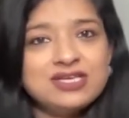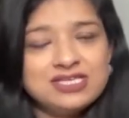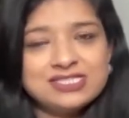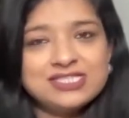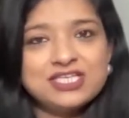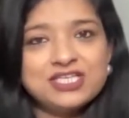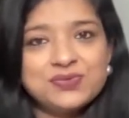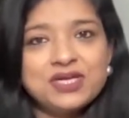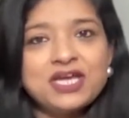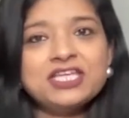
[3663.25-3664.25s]
Stay
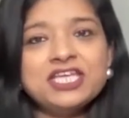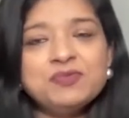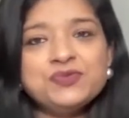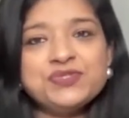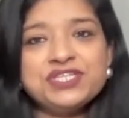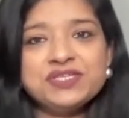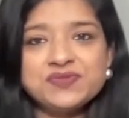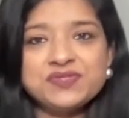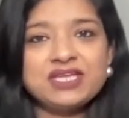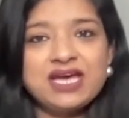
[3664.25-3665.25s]
tuned and keep tweeting
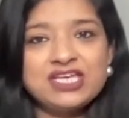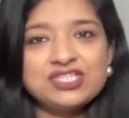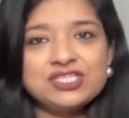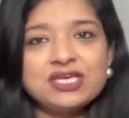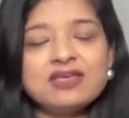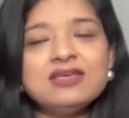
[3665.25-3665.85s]
using the hashtag